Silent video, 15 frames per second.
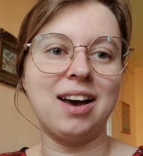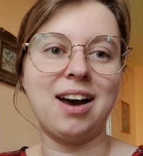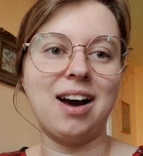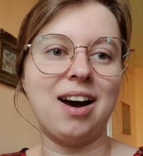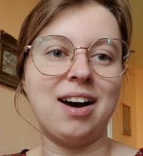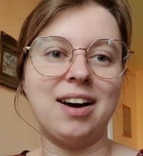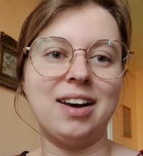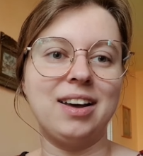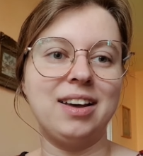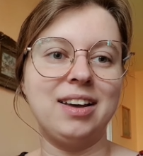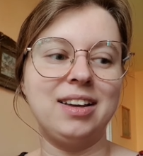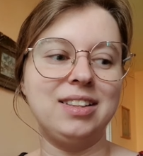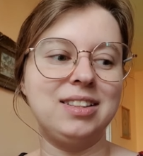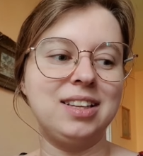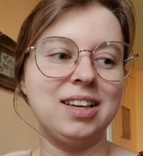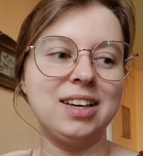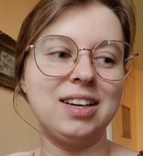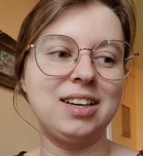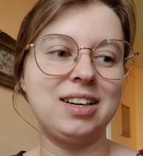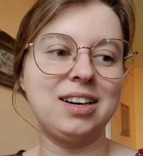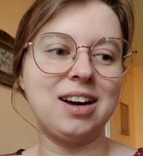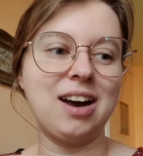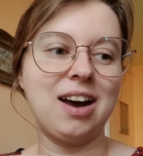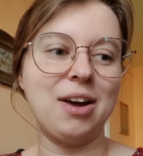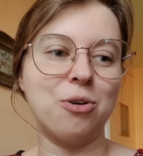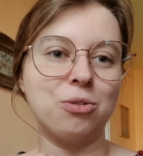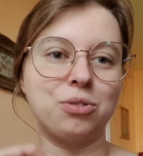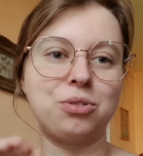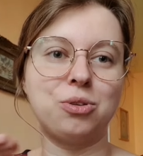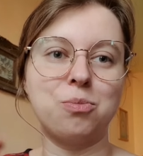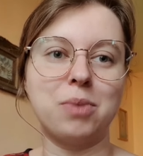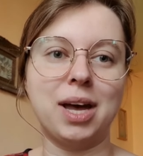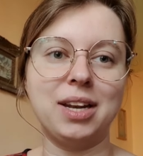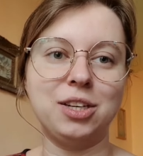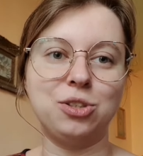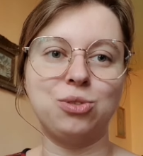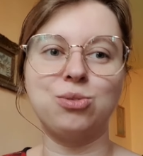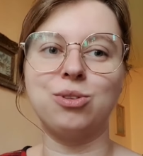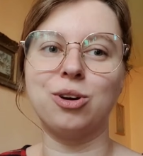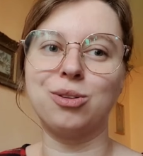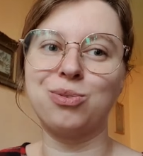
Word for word: I think I also managed to not